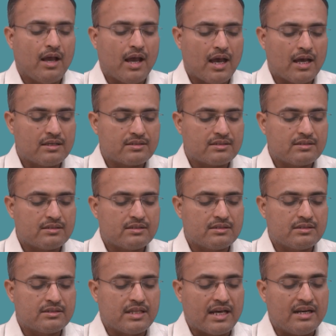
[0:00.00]
as
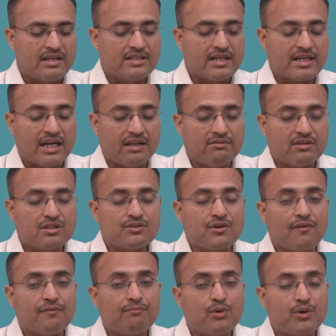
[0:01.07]
there is a relevance
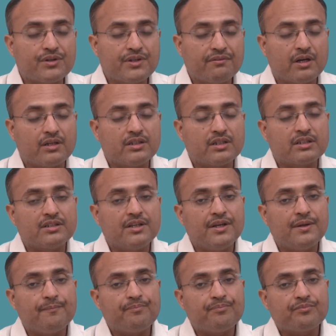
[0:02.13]
of motive under
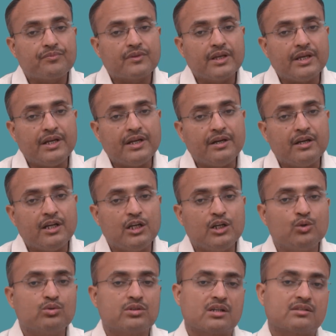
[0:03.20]
the
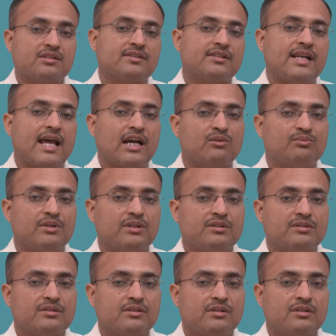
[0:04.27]
Hindu Succession Act, friends.